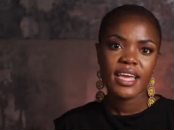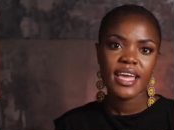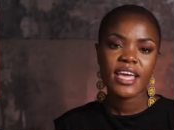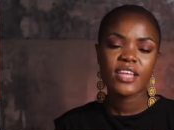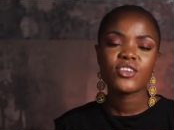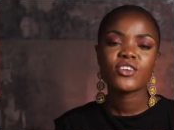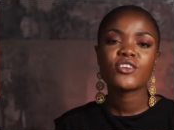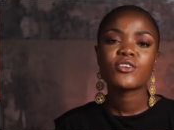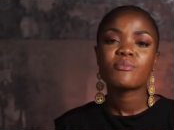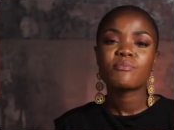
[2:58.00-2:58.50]
And
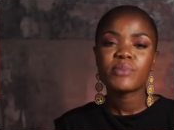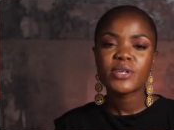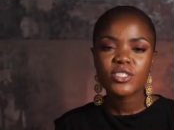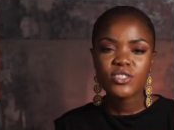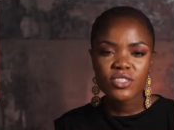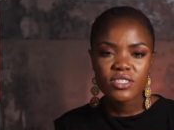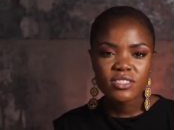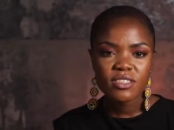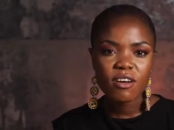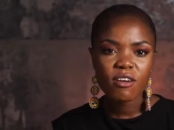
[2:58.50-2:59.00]
you could beat
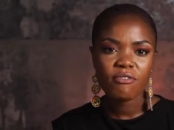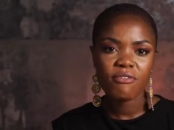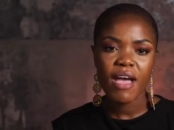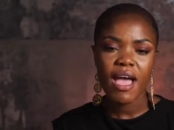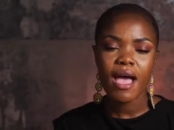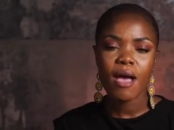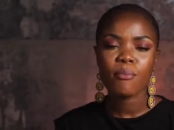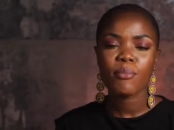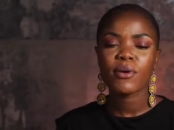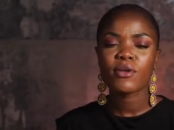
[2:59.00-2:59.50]
yourself
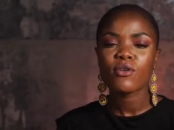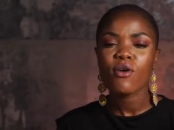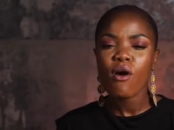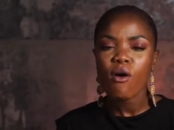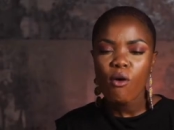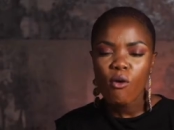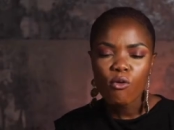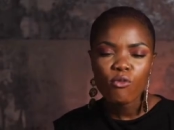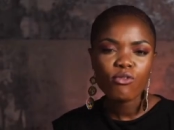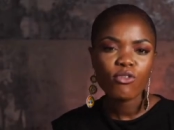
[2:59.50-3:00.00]
up and
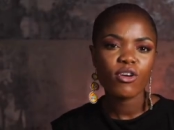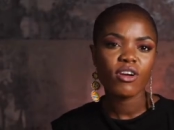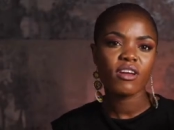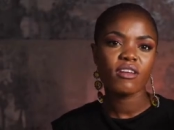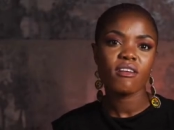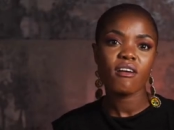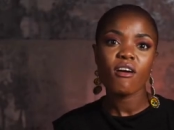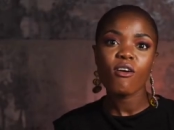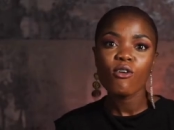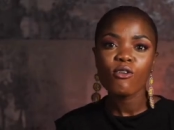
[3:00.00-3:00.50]
over
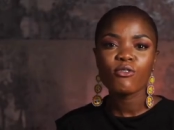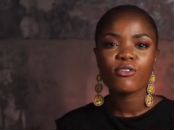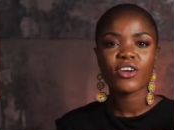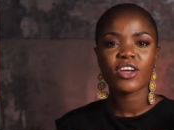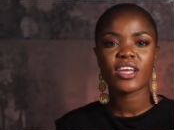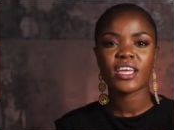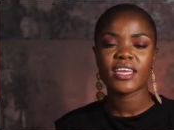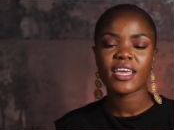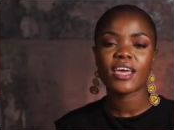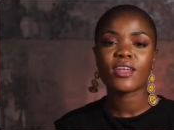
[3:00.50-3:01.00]
and over
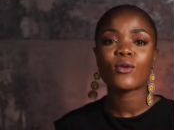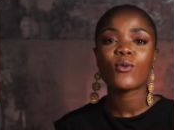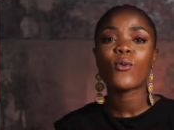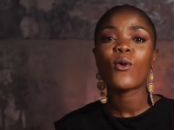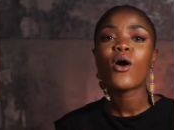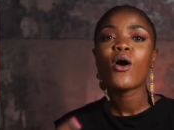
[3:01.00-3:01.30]
again.